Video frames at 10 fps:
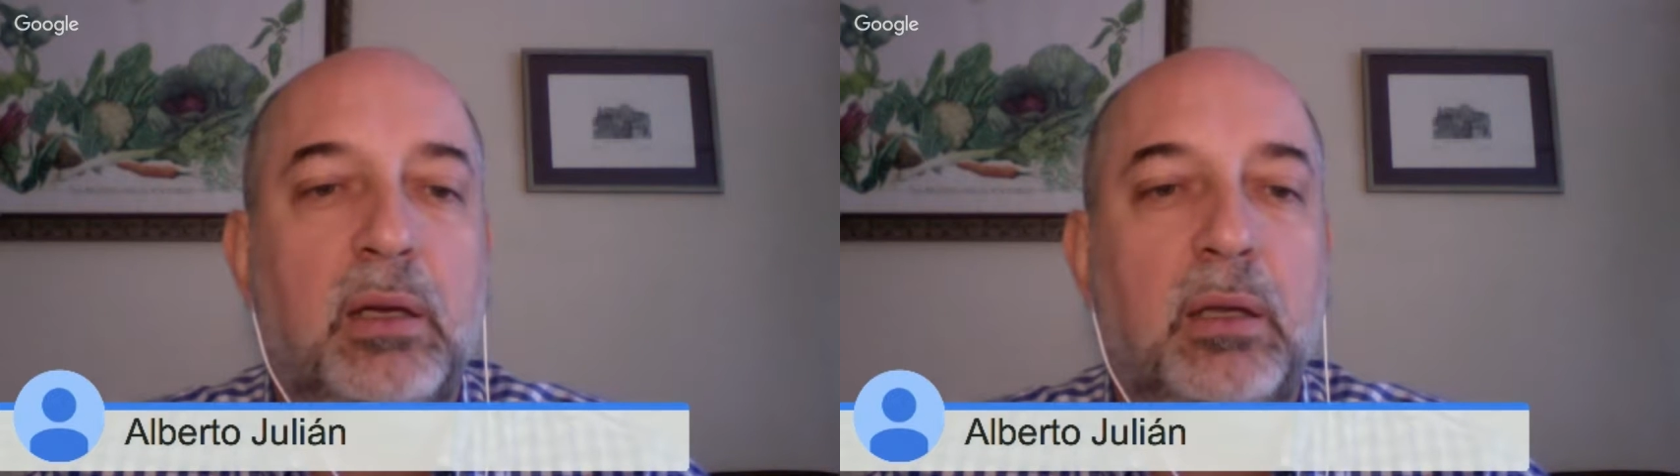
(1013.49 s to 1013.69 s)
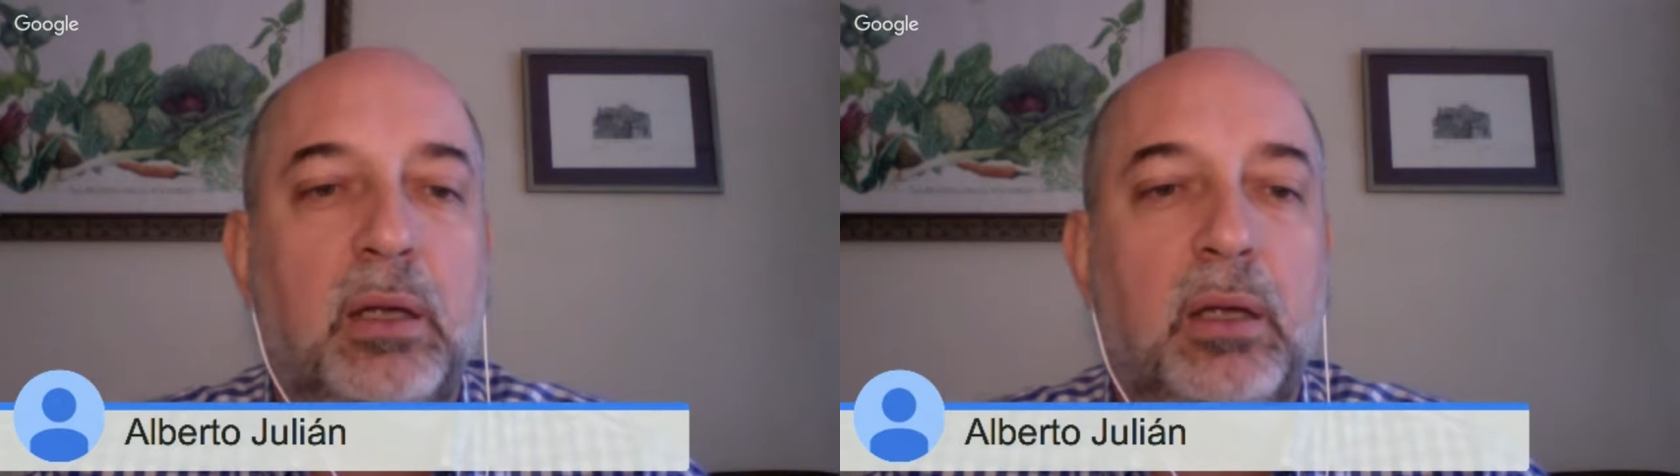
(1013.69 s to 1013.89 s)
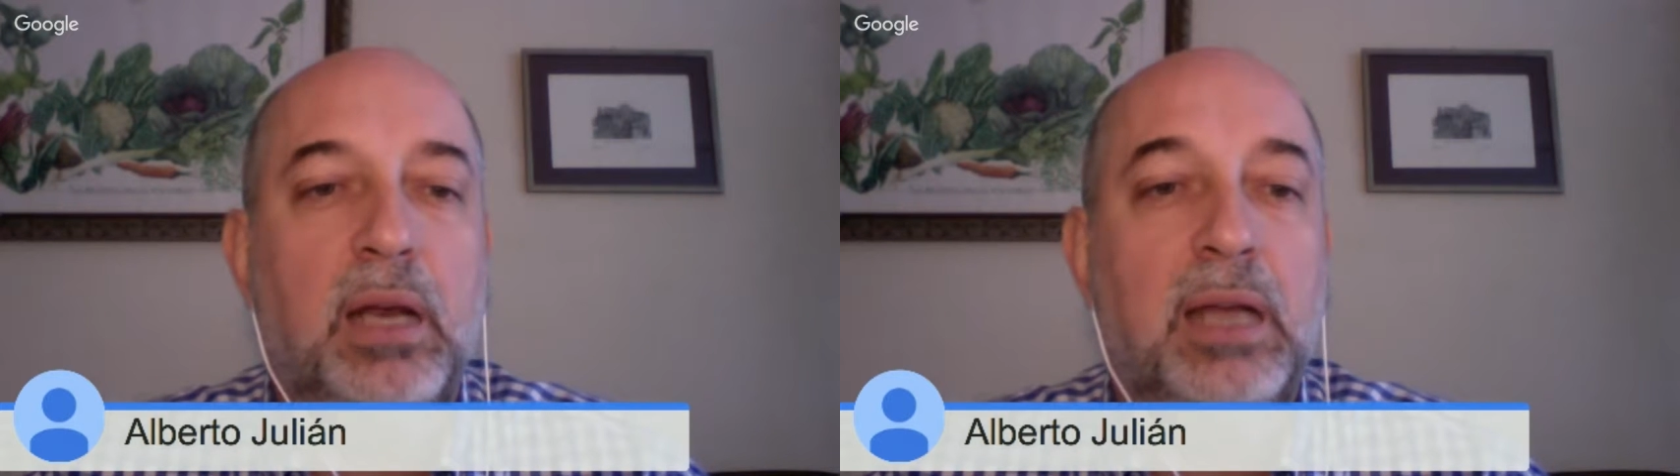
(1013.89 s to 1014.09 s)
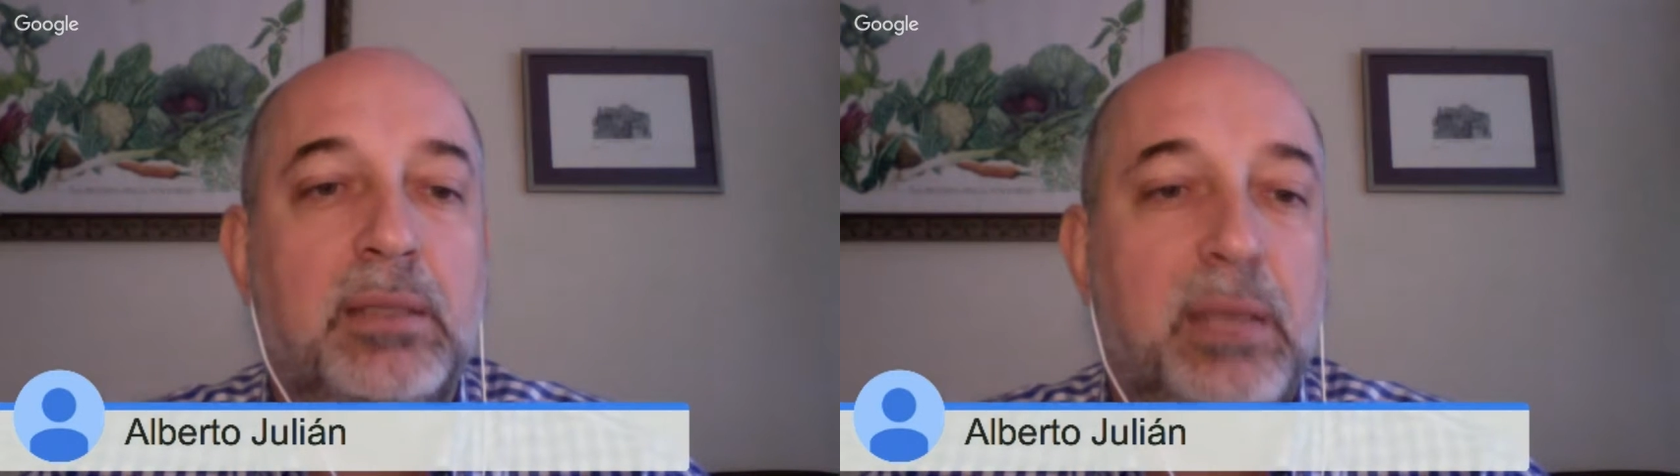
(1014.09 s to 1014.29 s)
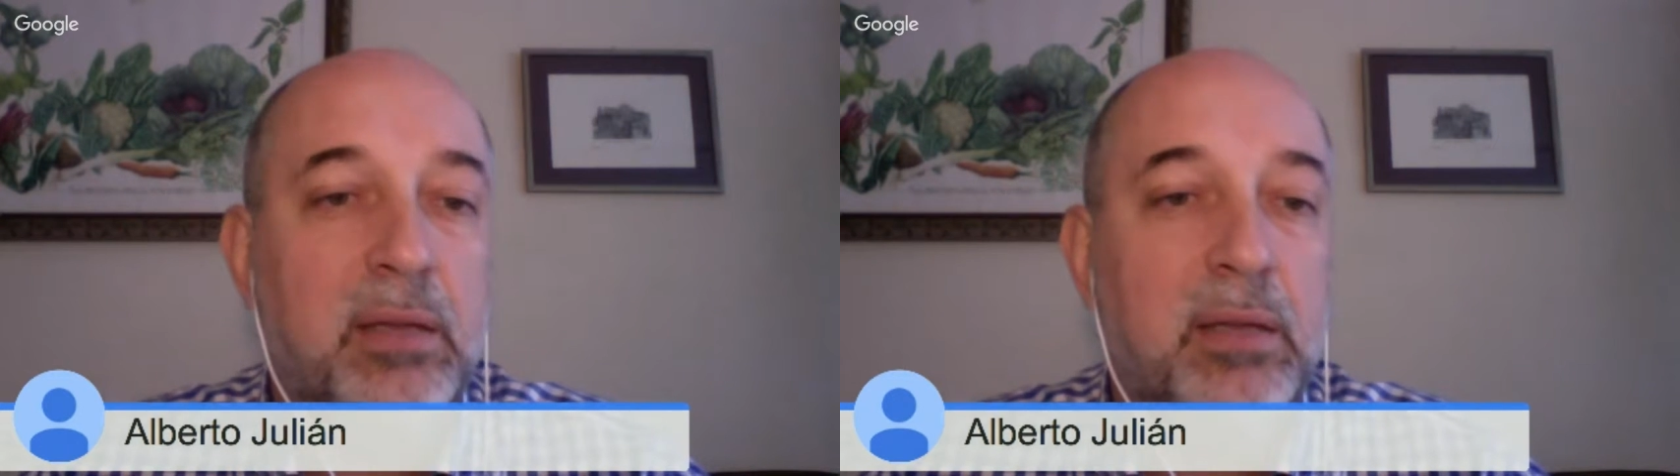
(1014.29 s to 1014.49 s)
Class
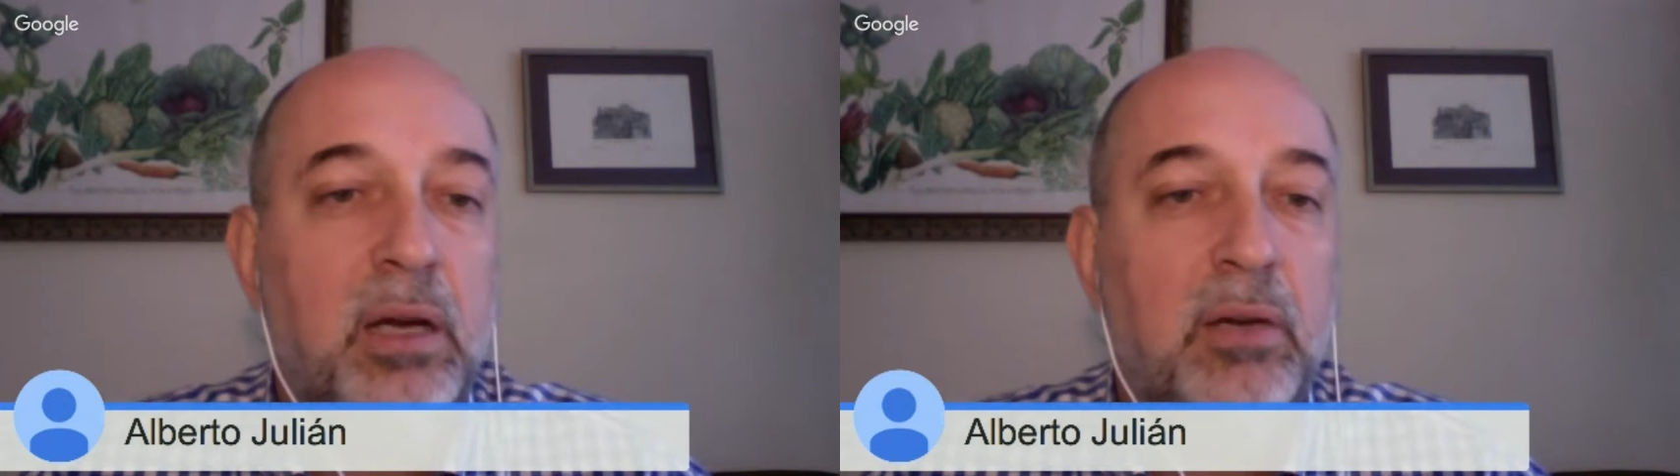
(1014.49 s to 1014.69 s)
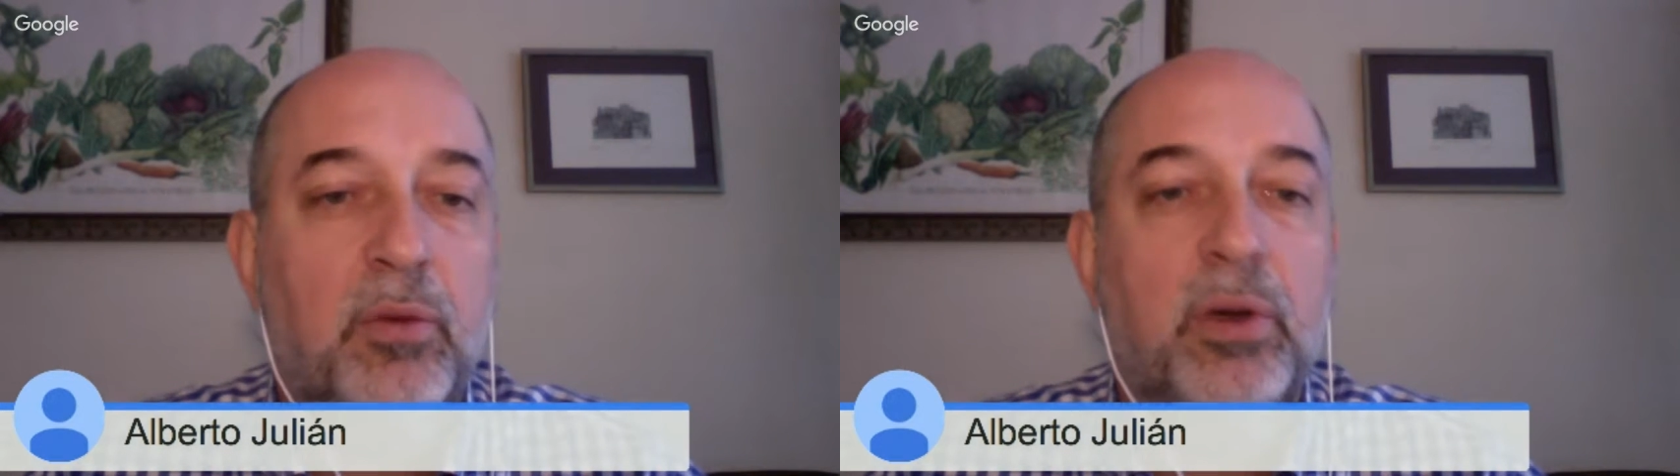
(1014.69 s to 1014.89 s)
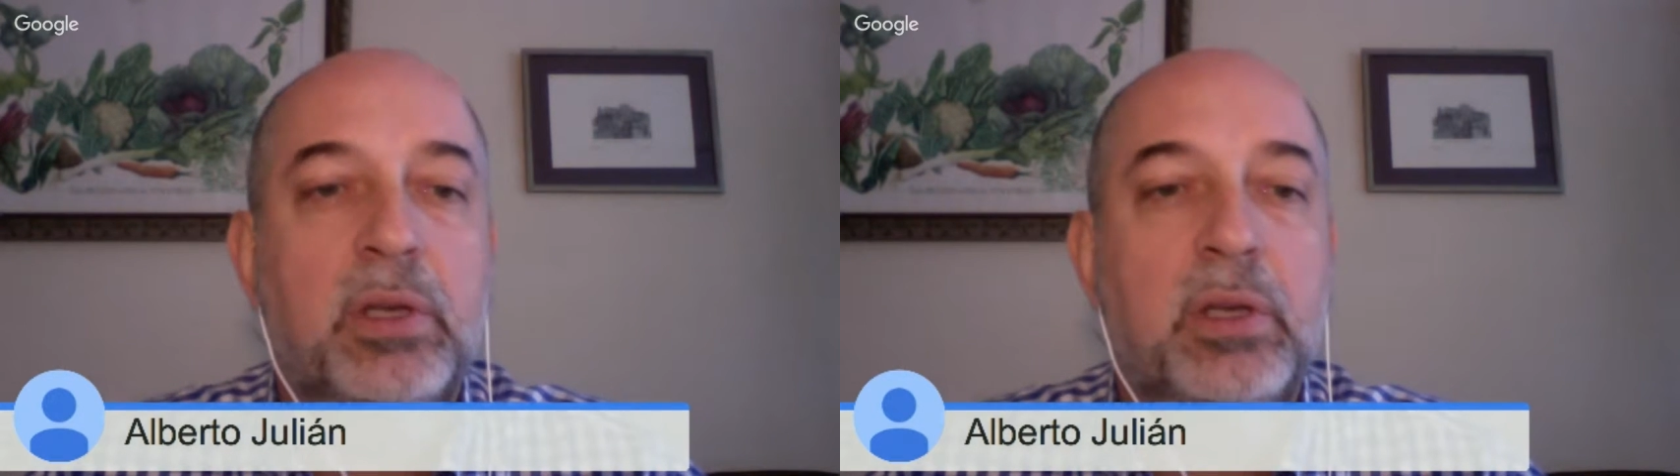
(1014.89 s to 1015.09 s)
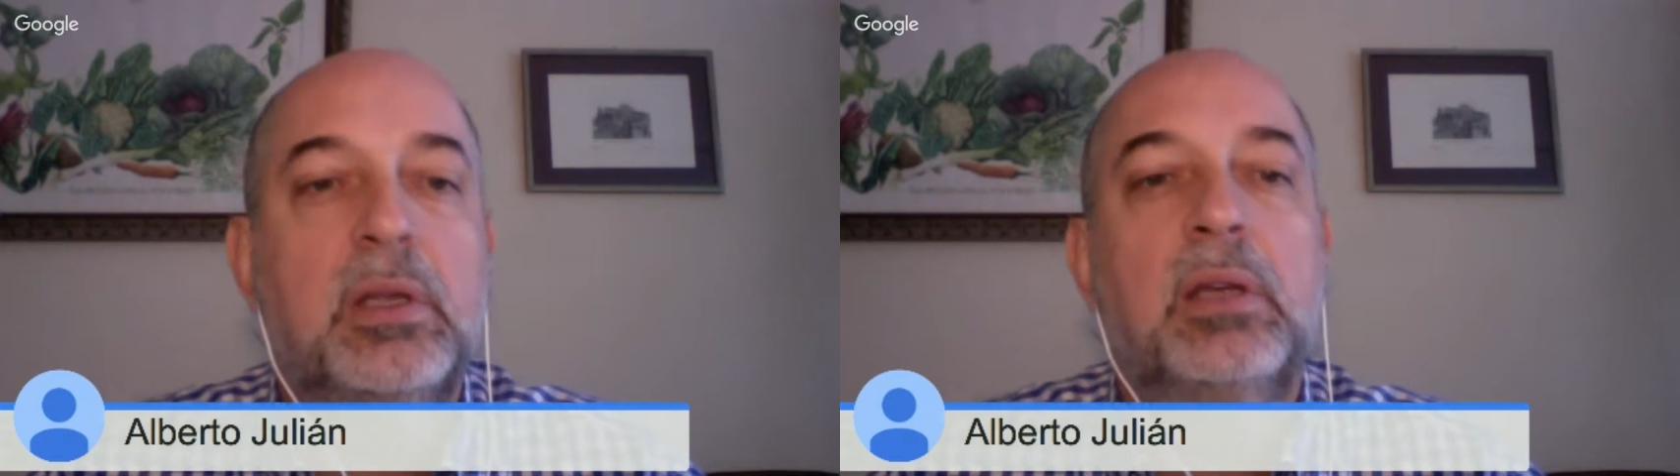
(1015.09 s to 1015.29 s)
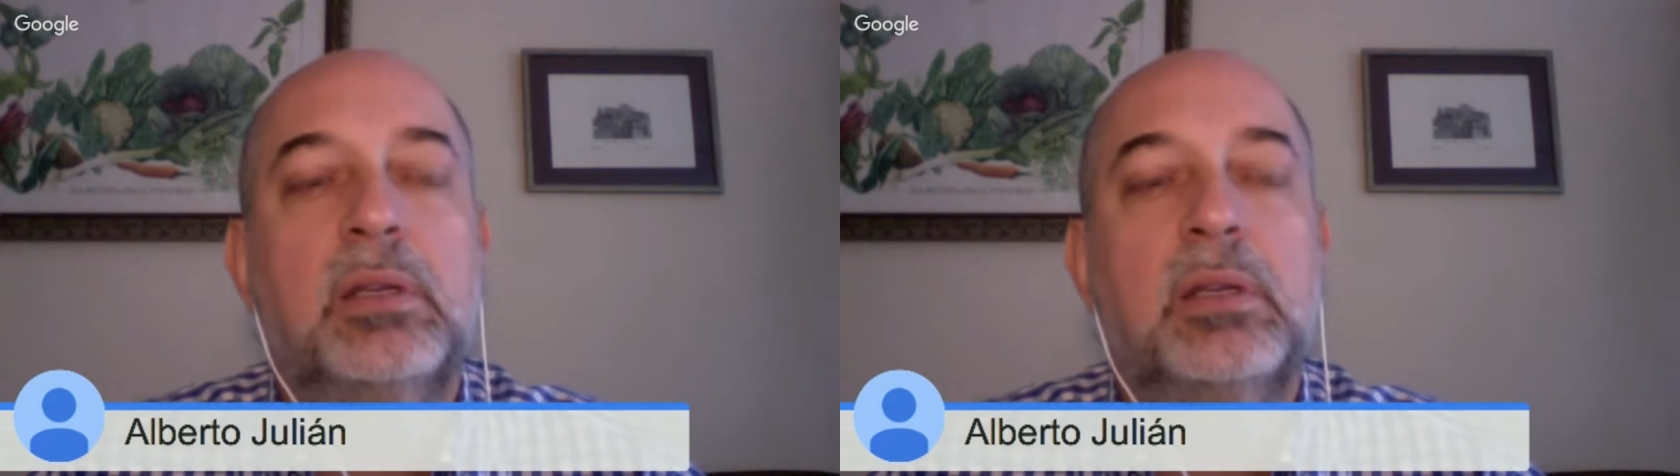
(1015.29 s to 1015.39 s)
Central, for instance,